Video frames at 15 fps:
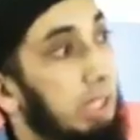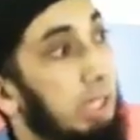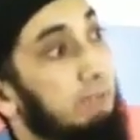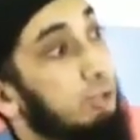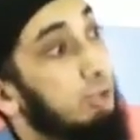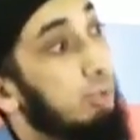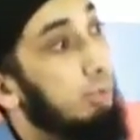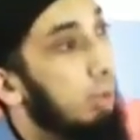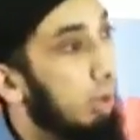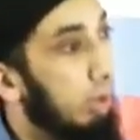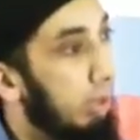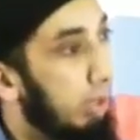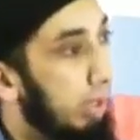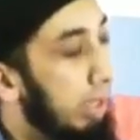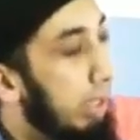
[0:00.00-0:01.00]
He gives you
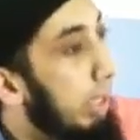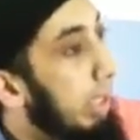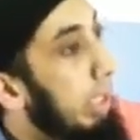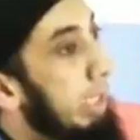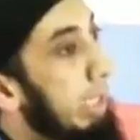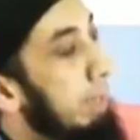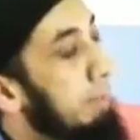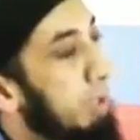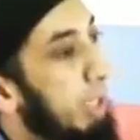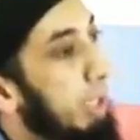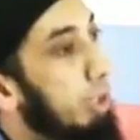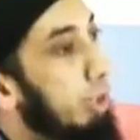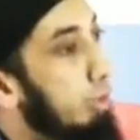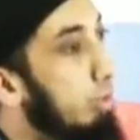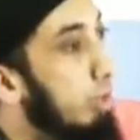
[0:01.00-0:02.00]
more. He keeps
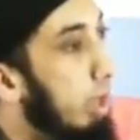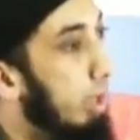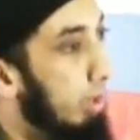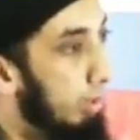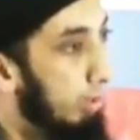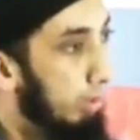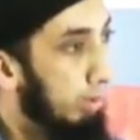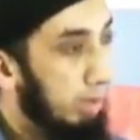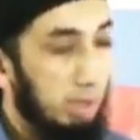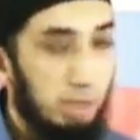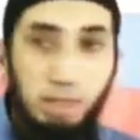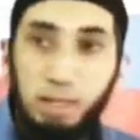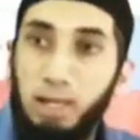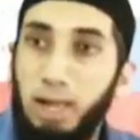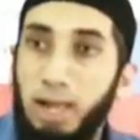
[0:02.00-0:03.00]
letting you go.
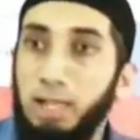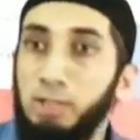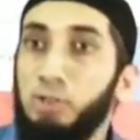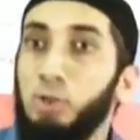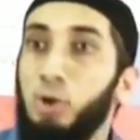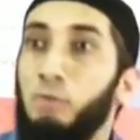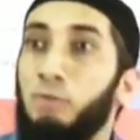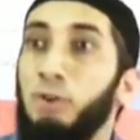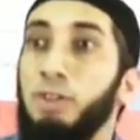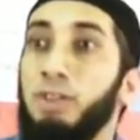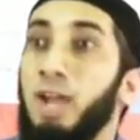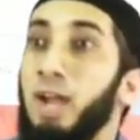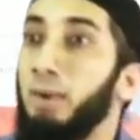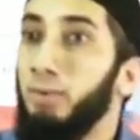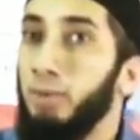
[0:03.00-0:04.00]
And so for
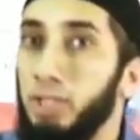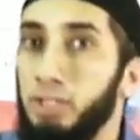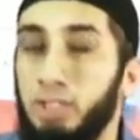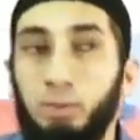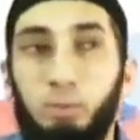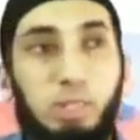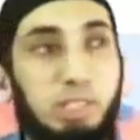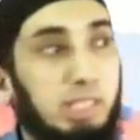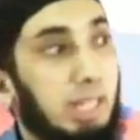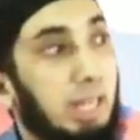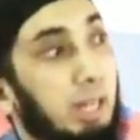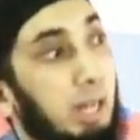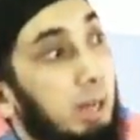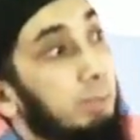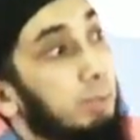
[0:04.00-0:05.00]
that reason, we say
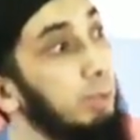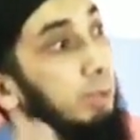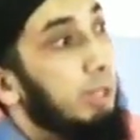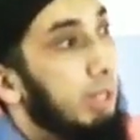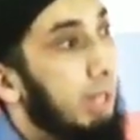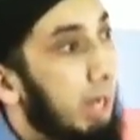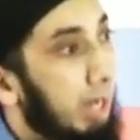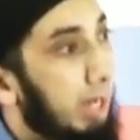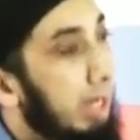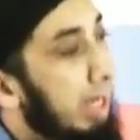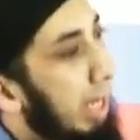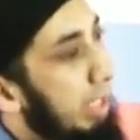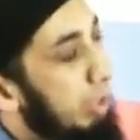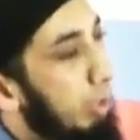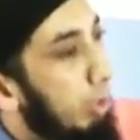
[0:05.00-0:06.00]
Alhamdulillah.
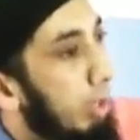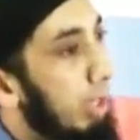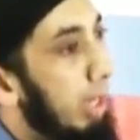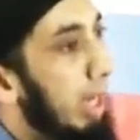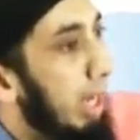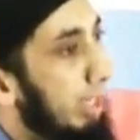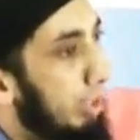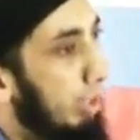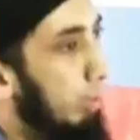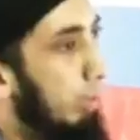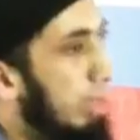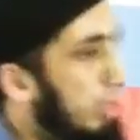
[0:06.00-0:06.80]
And so Allah asks the